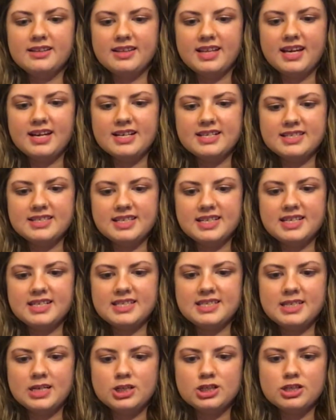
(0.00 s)
that it's like
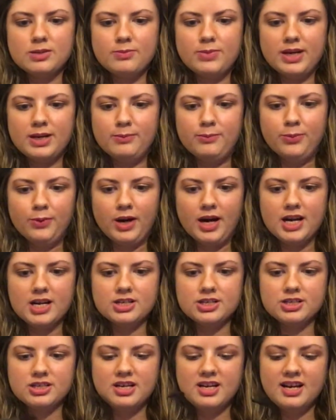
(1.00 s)
such a big
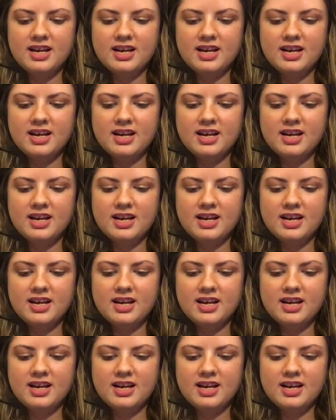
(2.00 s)
brush.